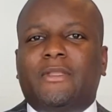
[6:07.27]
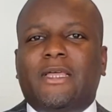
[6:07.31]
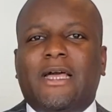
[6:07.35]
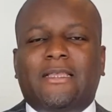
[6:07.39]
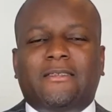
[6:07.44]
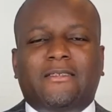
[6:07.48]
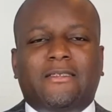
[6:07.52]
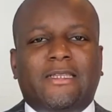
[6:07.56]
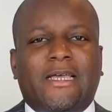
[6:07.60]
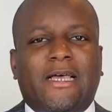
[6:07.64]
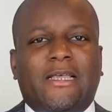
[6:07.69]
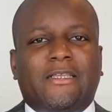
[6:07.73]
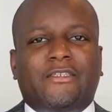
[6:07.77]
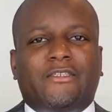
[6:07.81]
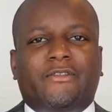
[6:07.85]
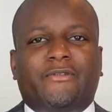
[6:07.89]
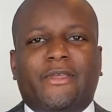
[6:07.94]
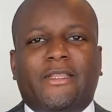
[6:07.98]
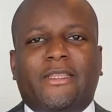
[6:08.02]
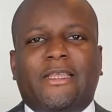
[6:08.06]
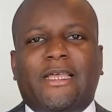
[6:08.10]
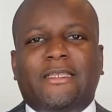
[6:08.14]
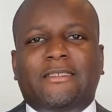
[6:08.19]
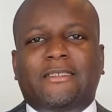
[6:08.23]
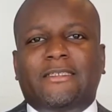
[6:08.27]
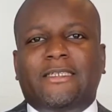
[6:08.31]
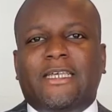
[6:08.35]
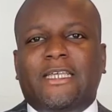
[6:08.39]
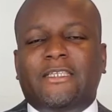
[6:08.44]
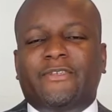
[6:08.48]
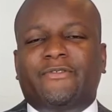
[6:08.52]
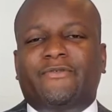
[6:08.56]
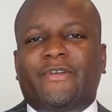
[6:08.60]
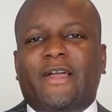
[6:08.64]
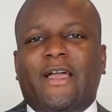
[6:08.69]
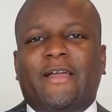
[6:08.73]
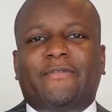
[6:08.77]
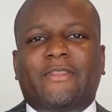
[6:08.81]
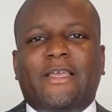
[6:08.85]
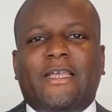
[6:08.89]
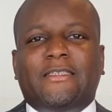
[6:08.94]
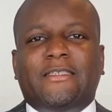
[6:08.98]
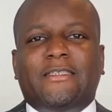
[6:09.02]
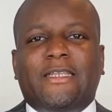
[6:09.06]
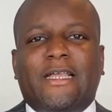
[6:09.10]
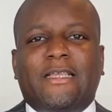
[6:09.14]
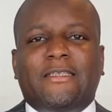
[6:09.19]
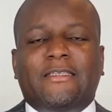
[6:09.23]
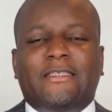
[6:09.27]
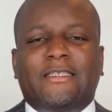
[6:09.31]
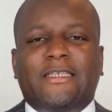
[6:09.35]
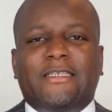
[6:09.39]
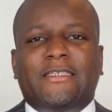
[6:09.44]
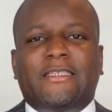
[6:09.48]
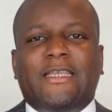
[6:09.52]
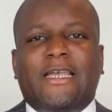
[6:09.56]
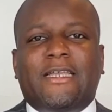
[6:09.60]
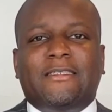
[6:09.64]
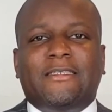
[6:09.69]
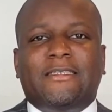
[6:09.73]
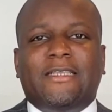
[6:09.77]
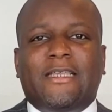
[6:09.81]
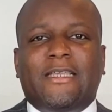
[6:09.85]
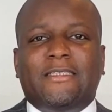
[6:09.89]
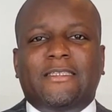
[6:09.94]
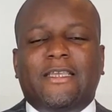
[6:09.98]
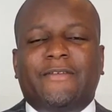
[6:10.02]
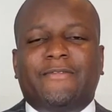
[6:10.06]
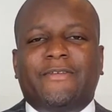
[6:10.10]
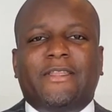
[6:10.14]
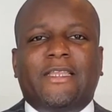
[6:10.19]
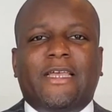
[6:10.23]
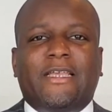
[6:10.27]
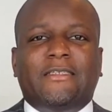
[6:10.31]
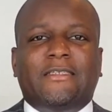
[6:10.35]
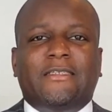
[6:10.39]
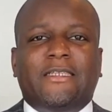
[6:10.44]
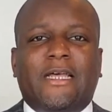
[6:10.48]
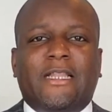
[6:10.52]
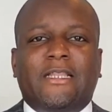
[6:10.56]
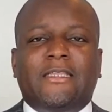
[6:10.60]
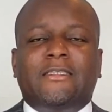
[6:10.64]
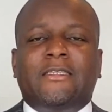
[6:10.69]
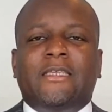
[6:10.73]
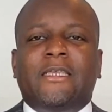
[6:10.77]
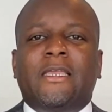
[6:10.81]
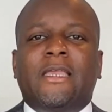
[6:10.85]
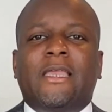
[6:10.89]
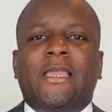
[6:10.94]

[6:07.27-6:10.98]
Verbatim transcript: $3,000, $5,000, $6,000, $7,000.